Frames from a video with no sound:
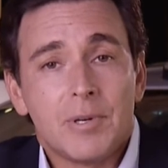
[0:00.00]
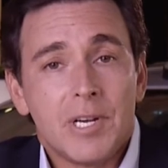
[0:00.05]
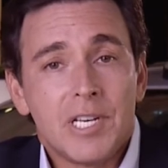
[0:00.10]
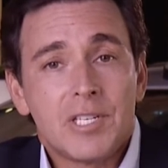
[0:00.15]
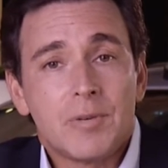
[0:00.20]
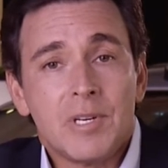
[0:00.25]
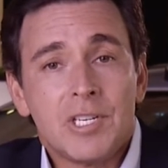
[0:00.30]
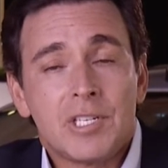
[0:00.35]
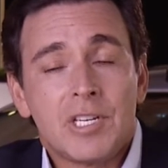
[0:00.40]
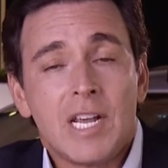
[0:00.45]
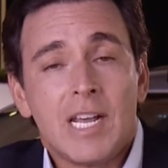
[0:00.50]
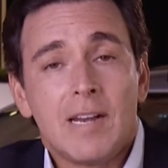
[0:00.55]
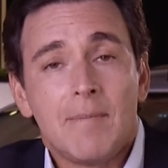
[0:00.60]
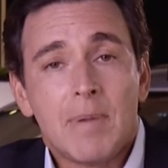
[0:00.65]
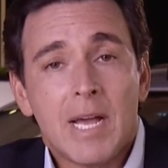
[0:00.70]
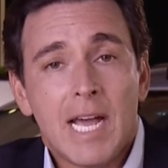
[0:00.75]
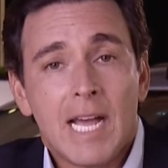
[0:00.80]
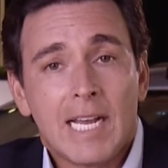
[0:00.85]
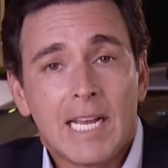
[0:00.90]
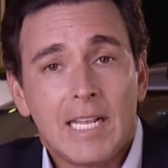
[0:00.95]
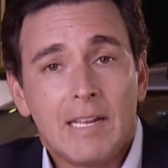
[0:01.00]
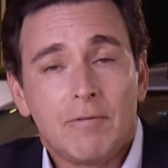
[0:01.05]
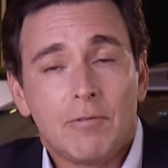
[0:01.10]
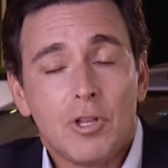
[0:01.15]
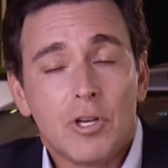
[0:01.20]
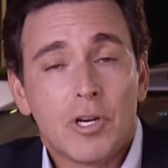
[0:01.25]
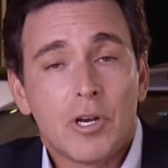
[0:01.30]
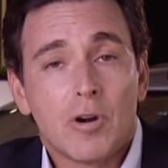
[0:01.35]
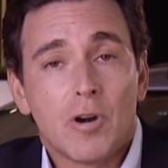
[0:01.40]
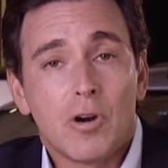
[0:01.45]
as we stand back and
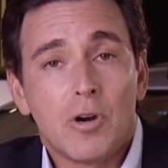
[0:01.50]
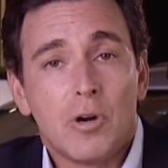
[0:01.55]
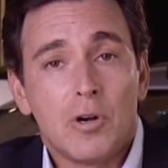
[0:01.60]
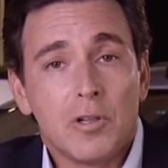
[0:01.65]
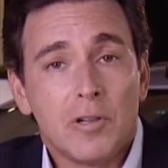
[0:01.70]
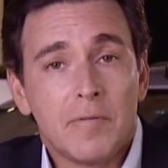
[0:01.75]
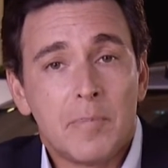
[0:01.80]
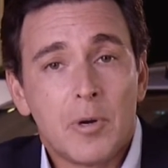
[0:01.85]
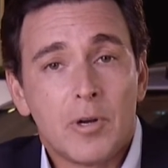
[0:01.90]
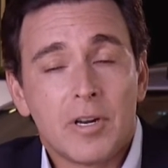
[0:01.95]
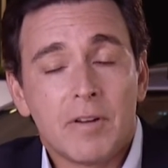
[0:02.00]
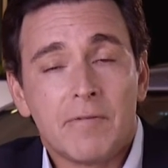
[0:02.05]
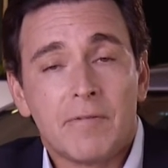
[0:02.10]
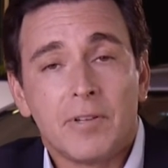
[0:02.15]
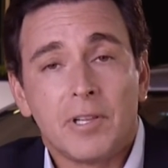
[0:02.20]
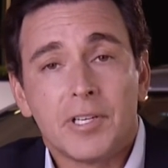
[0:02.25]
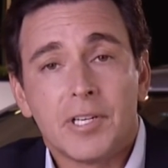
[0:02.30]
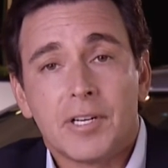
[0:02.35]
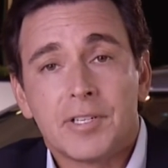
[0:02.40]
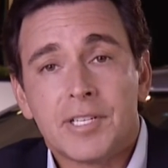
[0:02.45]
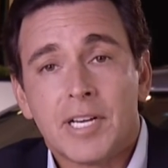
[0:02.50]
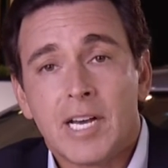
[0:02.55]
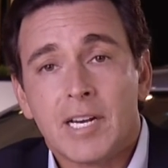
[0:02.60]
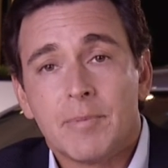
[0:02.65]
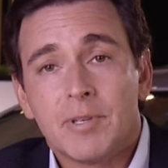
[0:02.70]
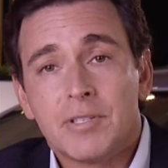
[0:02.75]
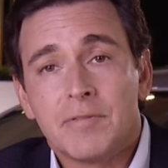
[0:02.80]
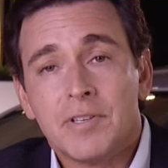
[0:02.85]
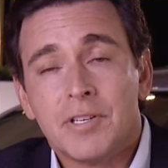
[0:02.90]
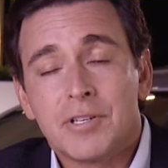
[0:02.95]
look at our goal of putting fully
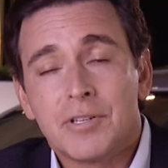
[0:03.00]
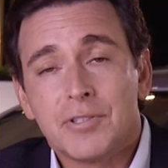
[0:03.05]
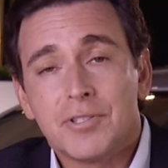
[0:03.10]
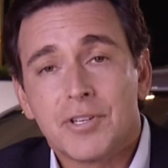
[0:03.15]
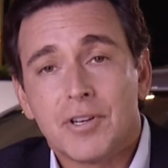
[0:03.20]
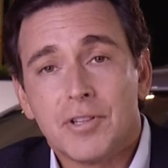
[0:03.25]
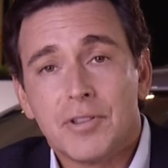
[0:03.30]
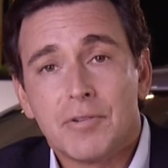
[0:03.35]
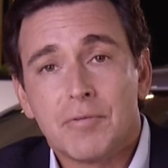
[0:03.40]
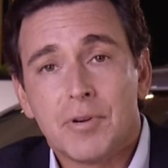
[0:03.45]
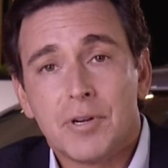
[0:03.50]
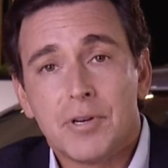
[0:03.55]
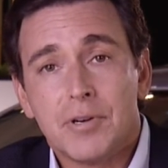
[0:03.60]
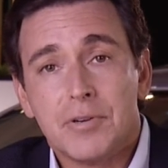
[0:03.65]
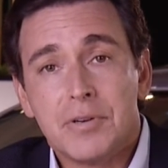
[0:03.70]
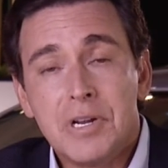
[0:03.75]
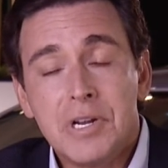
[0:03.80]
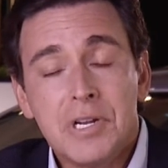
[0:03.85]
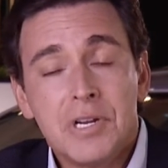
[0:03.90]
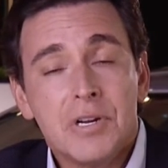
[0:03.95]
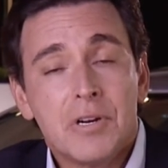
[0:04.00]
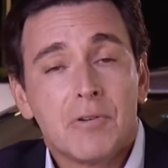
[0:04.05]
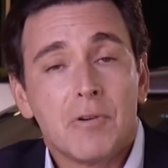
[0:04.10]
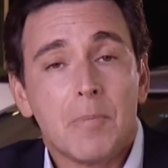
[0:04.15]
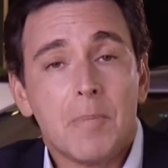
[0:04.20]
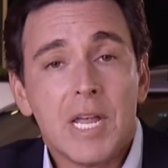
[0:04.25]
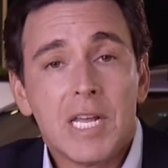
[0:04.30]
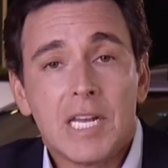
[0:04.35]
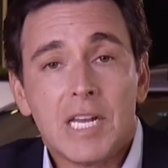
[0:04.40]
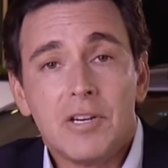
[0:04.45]
autonomous vehicles on the road. We're
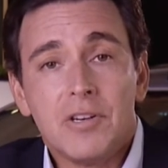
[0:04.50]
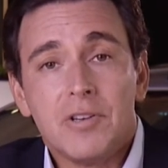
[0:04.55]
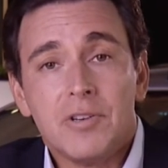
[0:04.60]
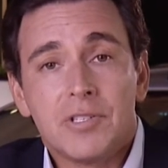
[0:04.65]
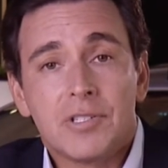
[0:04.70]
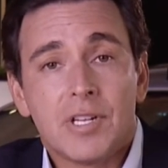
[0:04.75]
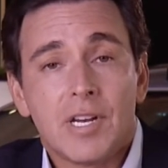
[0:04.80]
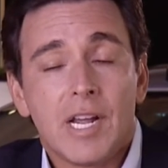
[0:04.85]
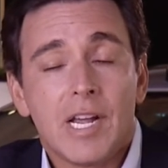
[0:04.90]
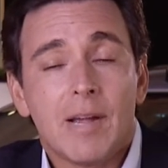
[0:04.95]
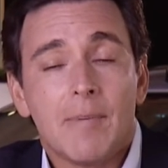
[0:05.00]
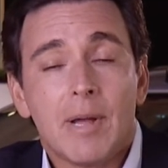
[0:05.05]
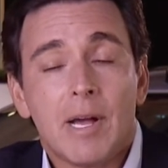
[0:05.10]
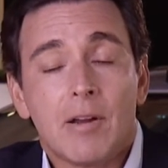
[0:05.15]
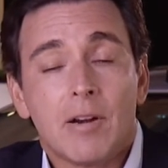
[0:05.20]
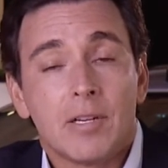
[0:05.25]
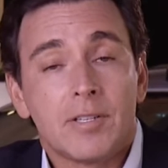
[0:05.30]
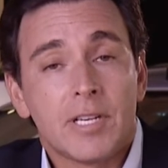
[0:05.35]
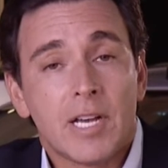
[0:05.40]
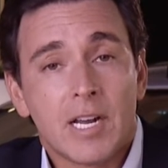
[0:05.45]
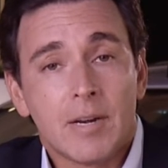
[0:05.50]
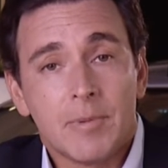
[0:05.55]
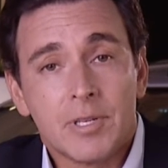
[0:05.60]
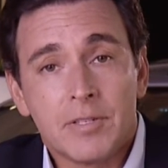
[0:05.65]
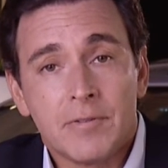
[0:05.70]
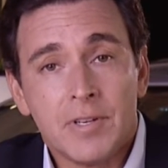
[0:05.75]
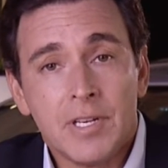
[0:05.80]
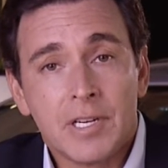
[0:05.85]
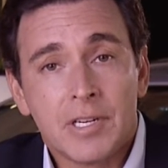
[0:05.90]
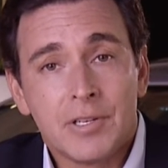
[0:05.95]
making news today about autonomous
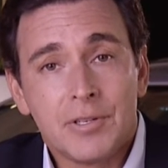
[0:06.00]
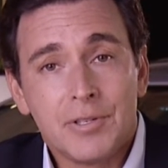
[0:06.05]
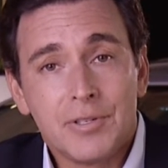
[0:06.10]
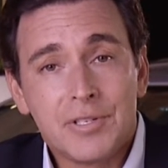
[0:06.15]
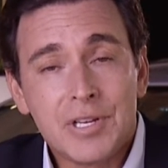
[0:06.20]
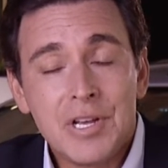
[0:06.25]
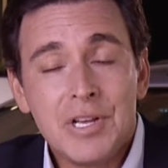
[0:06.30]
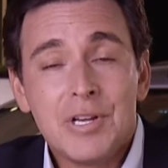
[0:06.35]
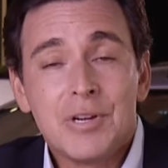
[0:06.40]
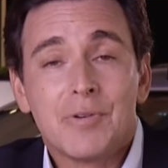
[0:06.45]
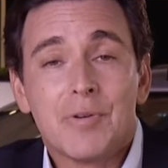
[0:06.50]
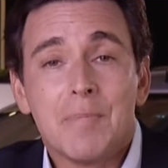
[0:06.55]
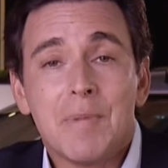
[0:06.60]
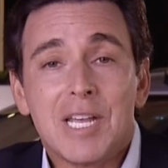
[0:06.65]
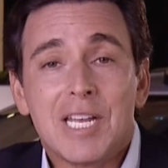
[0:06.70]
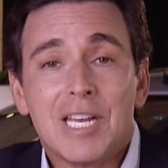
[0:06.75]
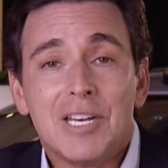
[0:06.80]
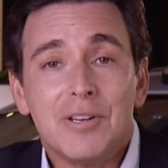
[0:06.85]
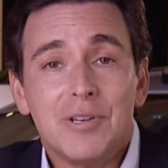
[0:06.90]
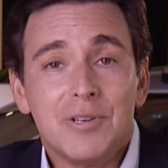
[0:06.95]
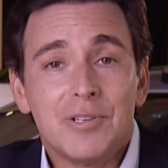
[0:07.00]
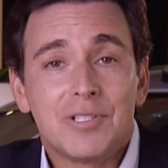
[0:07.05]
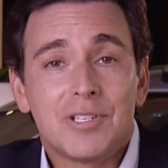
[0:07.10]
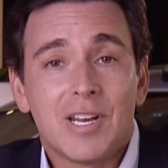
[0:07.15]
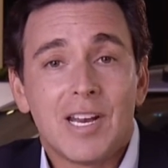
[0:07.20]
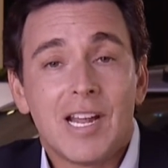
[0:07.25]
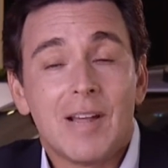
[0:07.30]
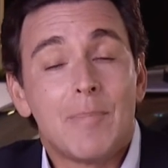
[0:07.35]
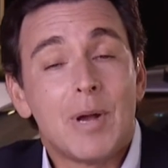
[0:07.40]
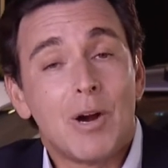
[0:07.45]
vehicles. We're making news
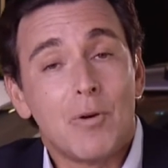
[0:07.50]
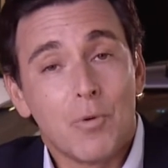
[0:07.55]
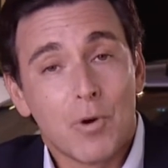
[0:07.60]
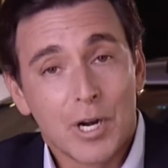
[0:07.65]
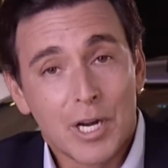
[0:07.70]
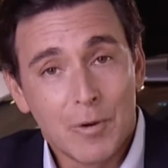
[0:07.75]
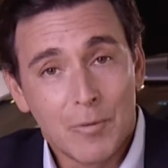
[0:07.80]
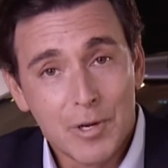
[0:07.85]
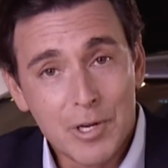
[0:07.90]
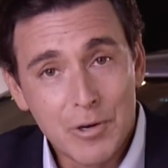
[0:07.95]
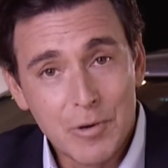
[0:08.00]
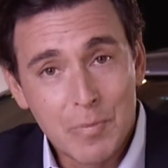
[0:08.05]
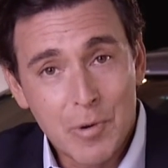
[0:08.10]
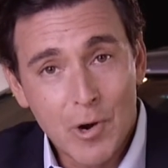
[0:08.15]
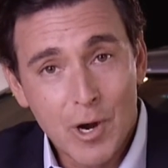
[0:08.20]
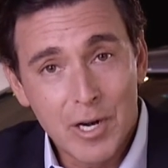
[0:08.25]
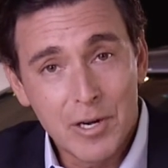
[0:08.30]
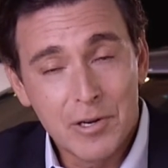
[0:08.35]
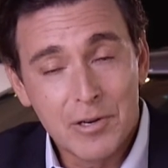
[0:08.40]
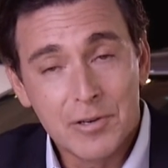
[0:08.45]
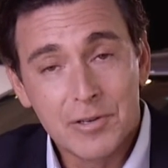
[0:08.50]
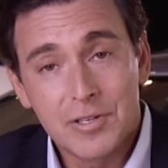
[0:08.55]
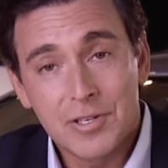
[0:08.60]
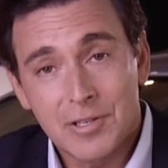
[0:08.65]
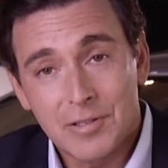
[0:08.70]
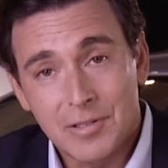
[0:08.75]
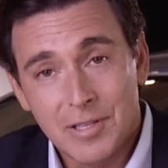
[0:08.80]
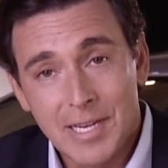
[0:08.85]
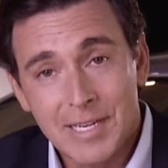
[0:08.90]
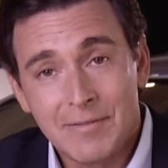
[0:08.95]
today about working with new partners
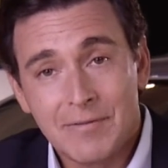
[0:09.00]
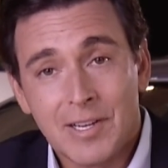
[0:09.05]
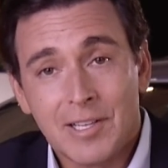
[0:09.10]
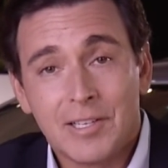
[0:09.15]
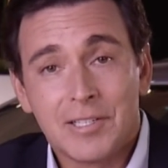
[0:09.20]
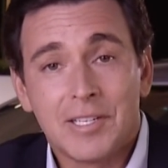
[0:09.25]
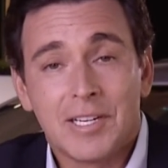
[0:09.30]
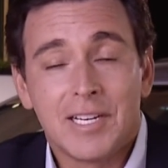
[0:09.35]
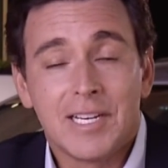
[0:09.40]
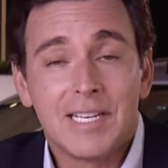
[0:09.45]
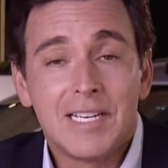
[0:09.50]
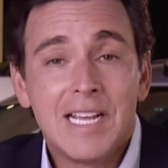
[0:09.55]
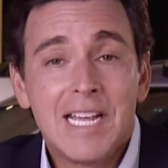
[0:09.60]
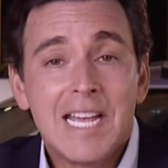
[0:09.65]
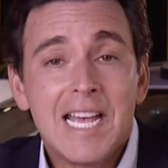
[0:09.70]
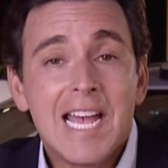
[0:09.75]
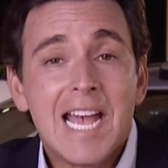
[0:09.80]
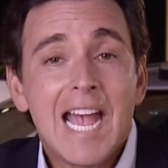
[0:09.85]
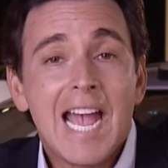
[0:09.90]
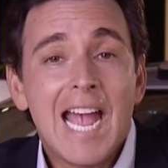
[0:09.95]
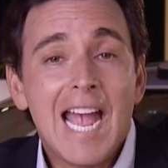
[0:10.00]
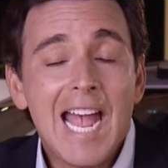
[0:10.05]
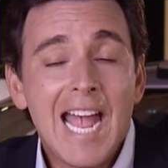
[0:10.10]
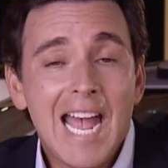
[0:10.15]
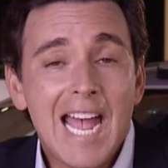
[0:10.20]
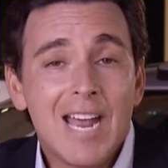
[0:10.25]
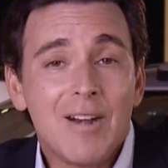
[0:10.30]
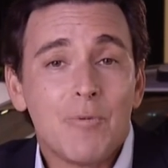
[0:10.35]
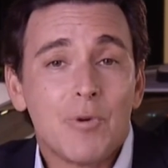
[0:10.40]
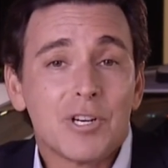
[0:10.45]
like Velodyne.
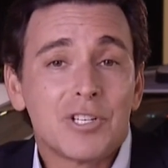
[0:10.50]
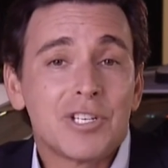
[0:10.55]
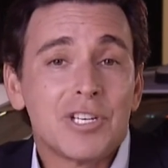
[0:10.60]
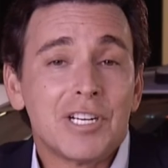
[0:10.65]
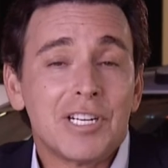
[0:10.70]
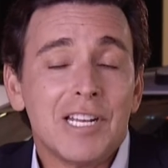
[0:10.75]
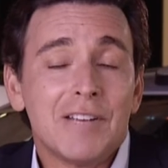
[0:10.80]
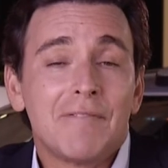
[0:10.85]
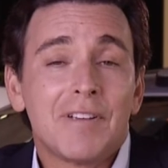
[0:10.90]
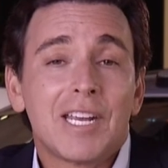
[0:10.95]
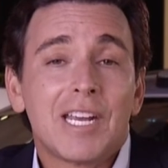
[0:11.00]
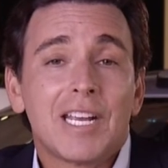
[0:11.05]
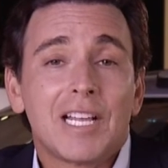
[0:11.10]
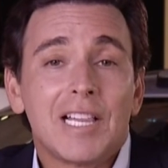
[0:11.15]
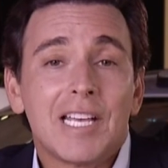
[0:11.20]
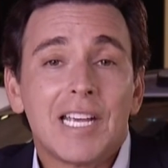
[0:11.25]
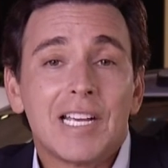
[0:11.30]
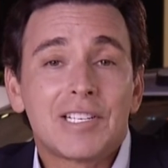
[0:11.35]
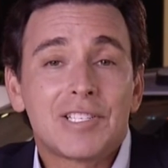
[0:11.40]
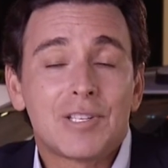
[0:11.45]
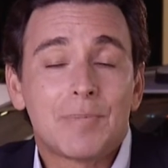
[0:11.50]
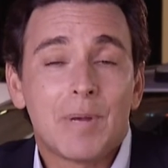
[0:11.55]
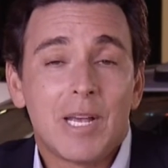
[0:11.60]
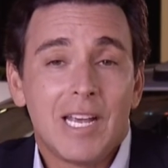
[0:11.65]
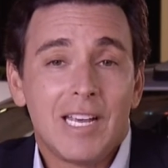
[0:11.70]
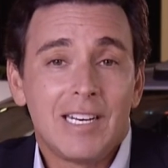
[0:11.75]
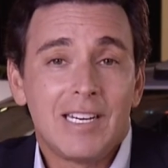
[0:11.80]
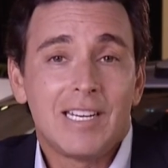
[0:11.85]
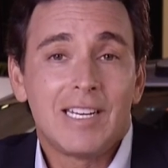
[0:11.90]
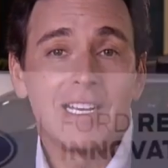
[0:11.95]
And we're significantly
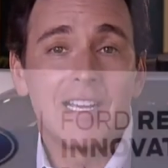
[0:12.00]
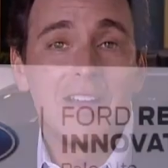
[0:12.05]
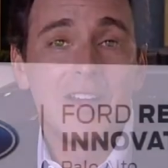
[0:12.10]
expanding